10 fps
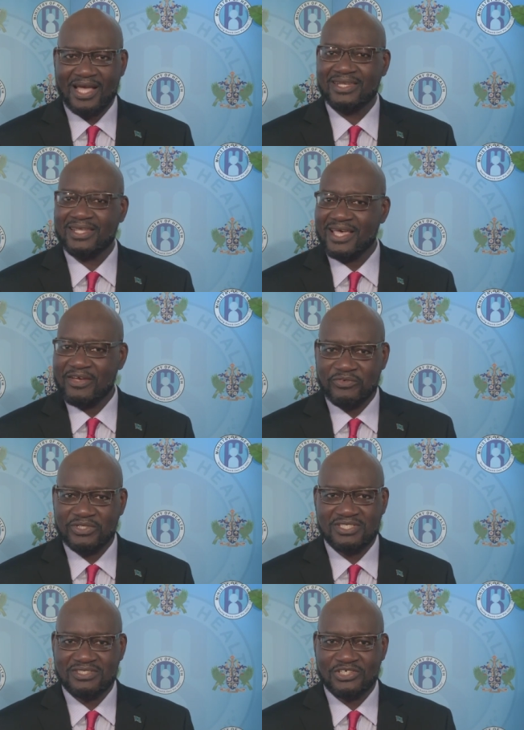And every
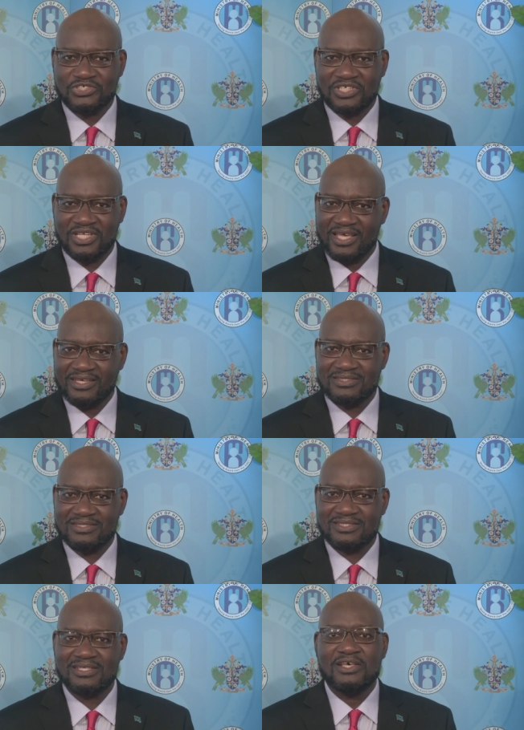discussion
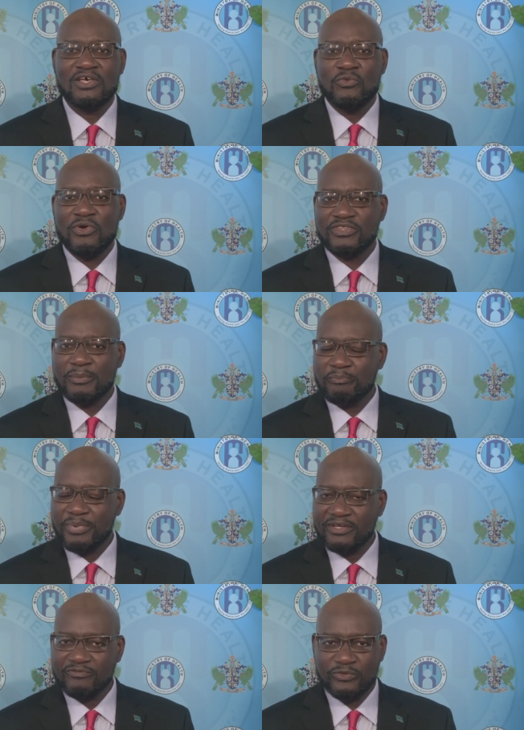ends with the
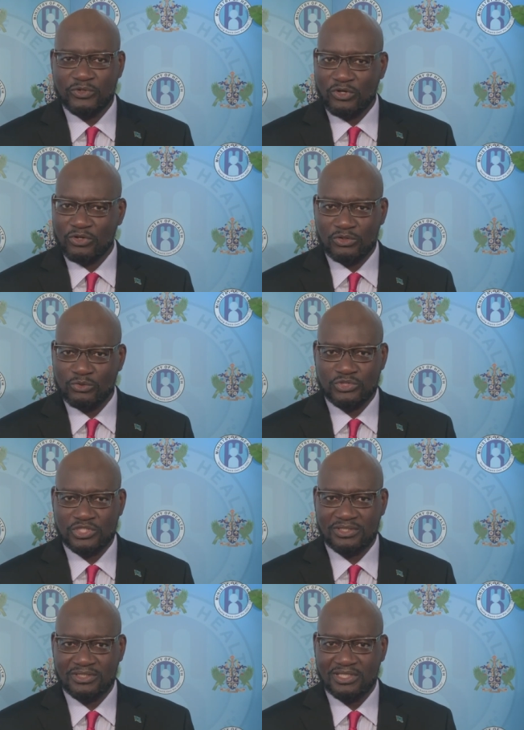painful
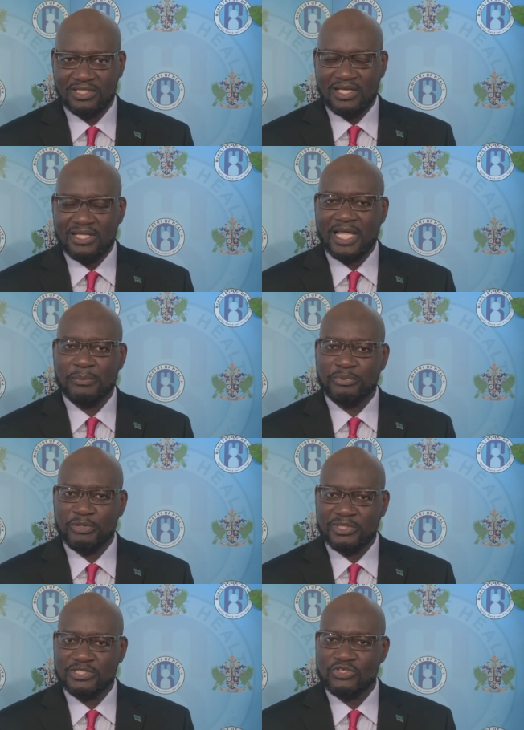conclusion that
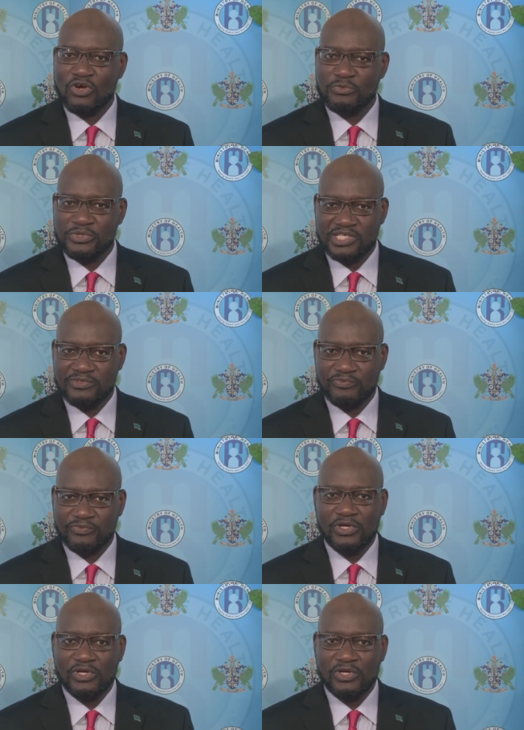premature relief